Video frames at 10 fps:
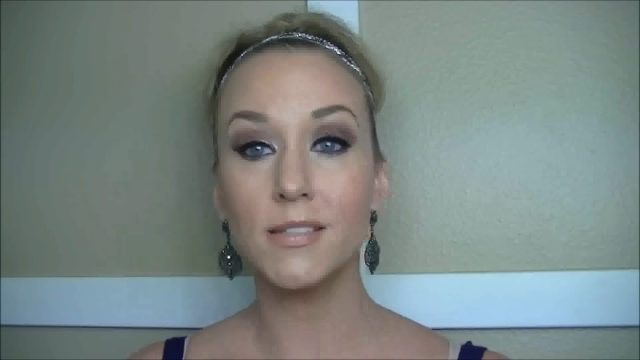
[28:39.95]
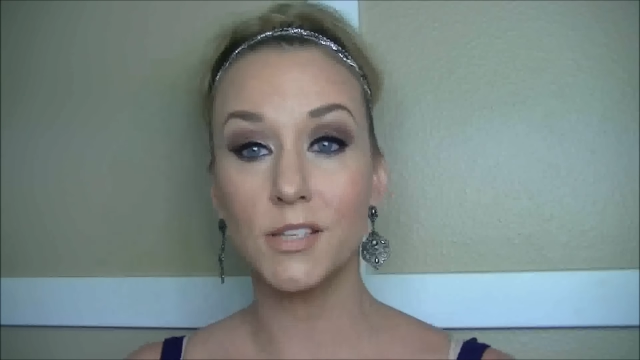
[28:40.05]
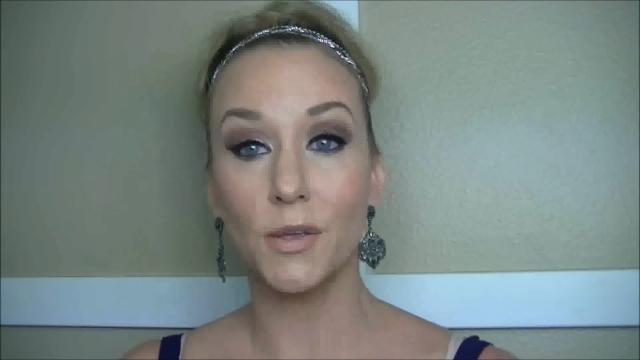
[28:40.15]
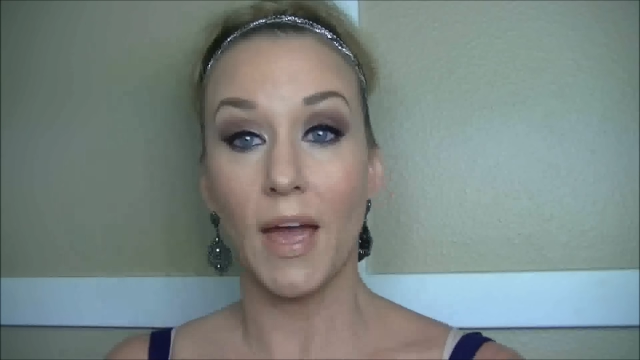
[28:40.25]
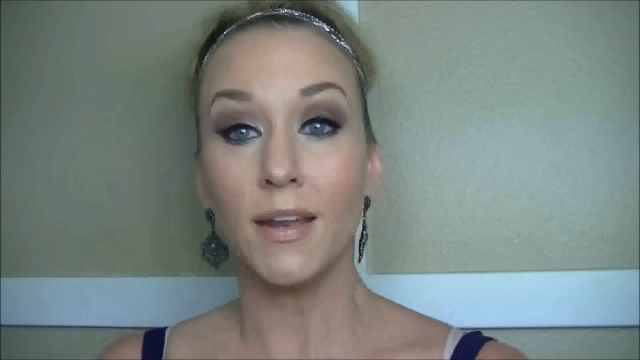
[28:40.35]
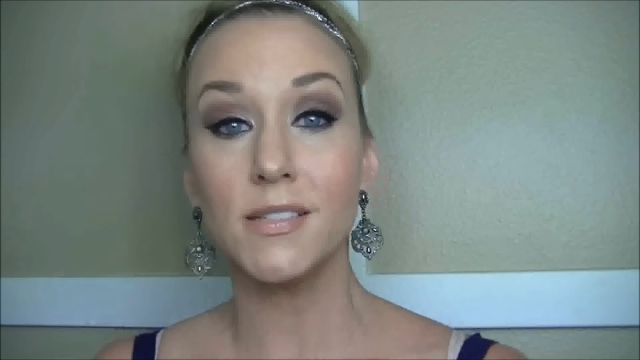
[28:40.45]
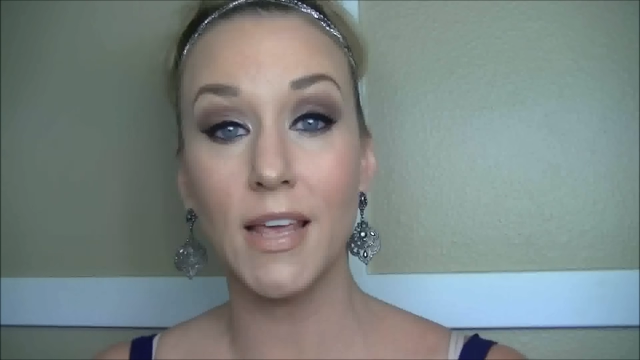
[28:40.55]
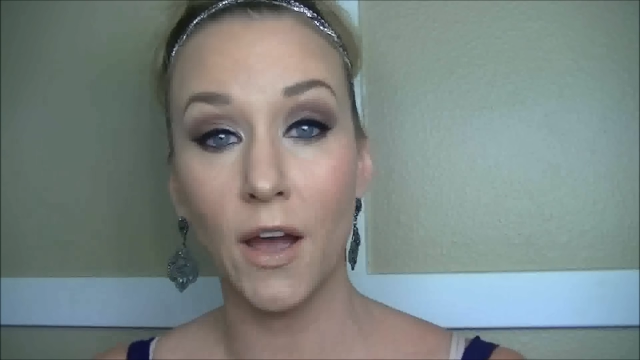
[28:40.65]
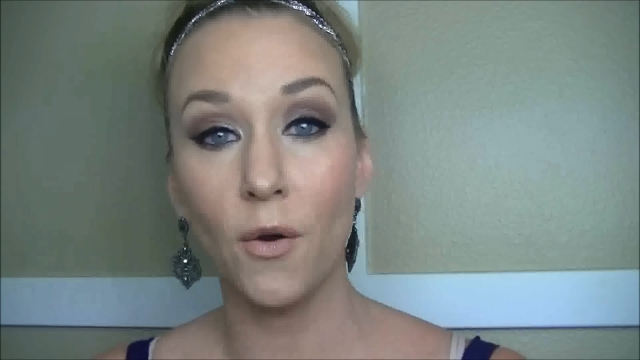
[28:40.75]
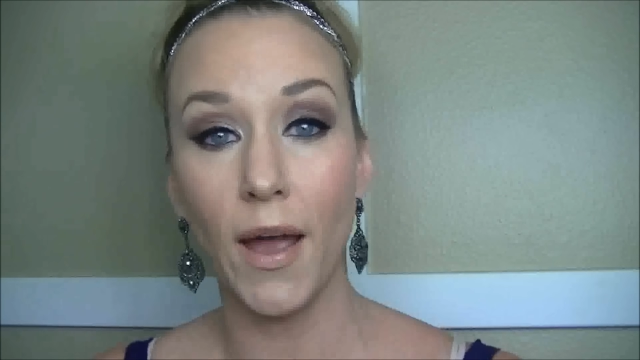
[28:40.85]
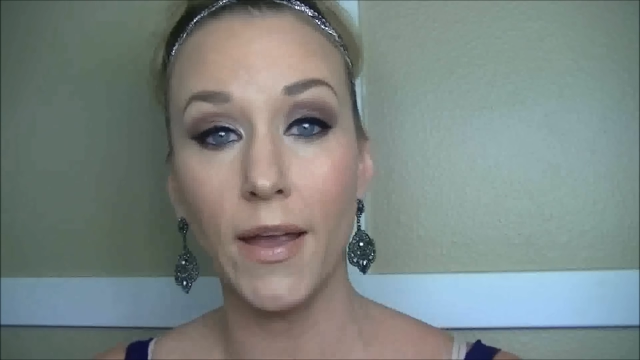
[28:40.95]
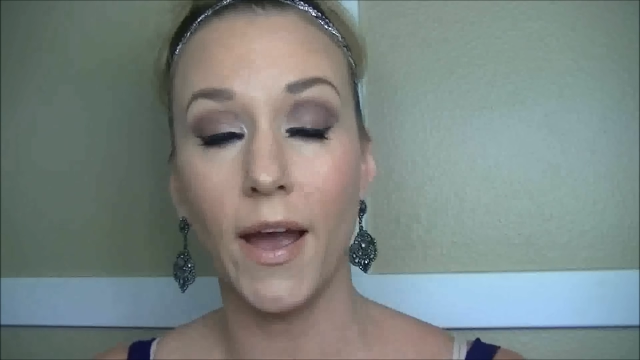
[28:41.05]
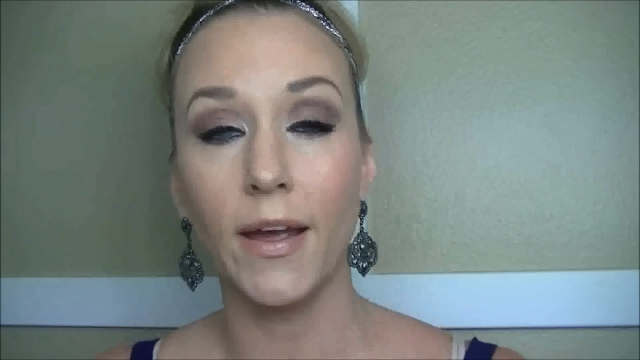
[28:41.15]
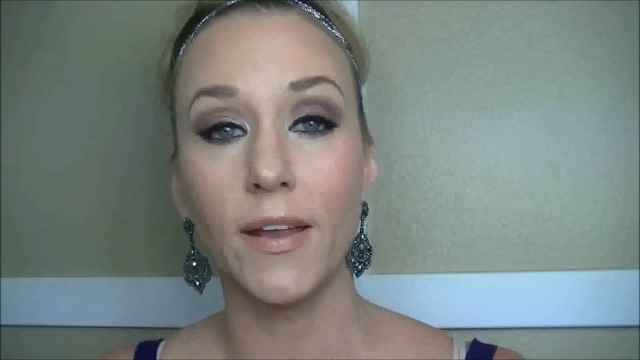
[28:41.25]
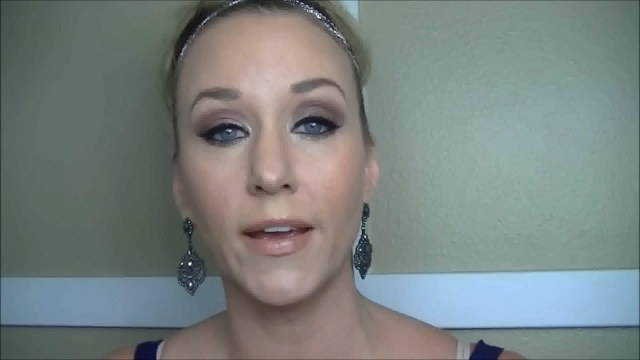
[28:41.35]
So that is how I
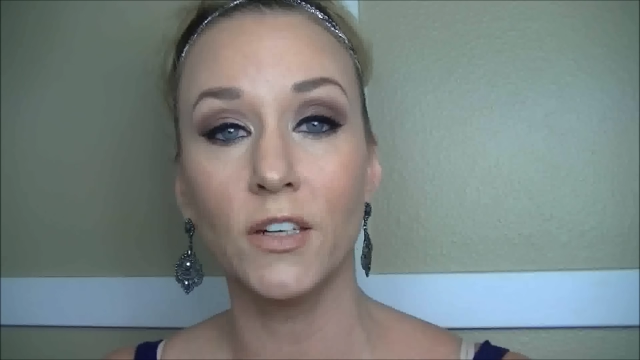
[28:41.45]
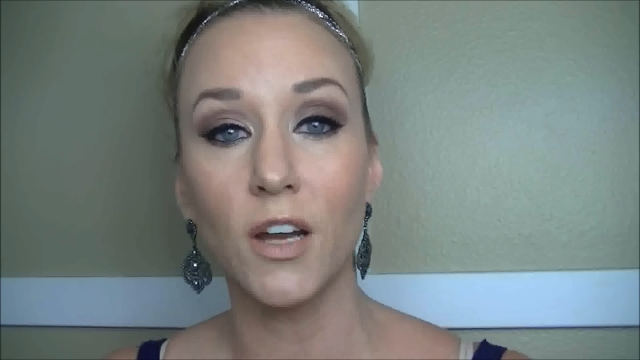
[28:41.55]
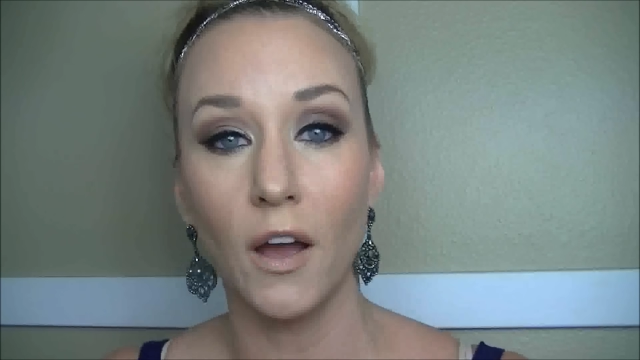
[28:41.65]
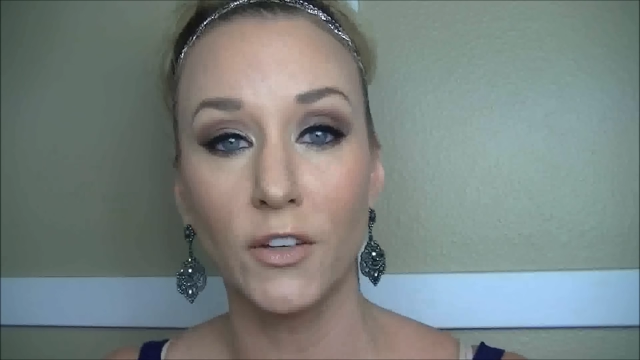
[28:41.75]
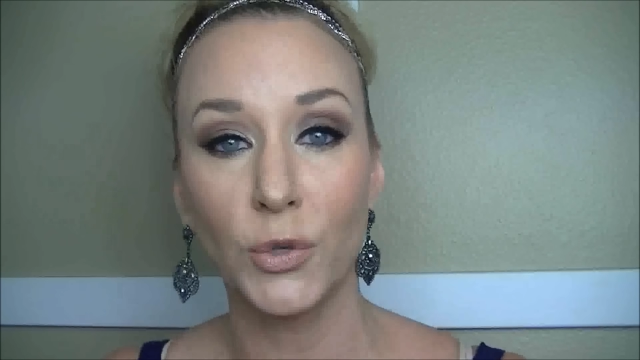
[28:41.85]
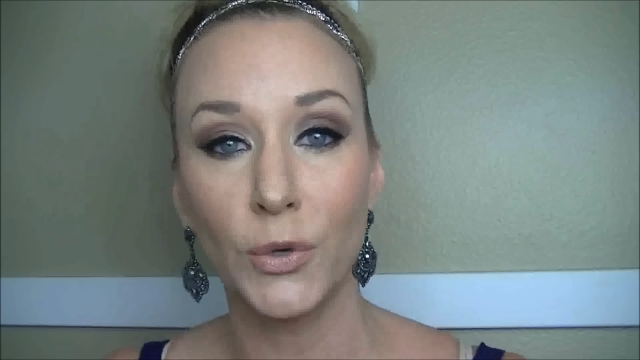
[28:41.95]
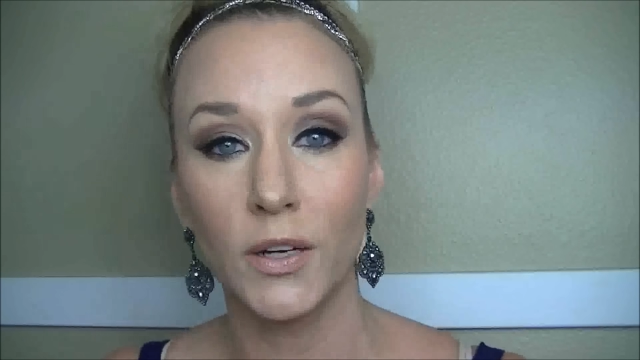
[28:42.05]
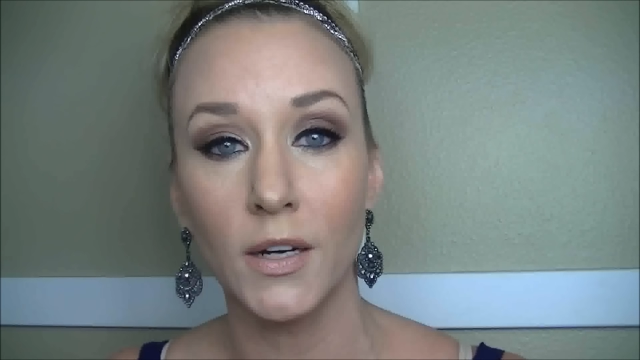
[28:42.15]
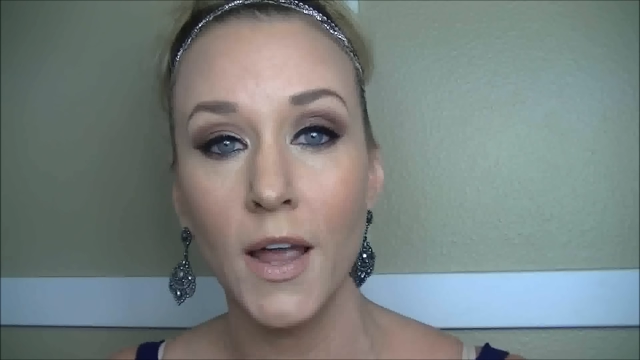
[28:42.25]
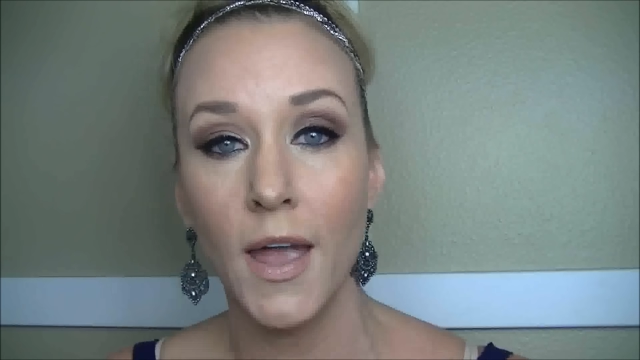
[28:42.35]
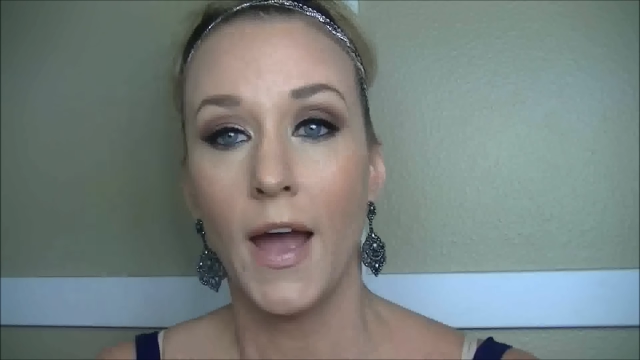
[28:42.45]
highlight and contour.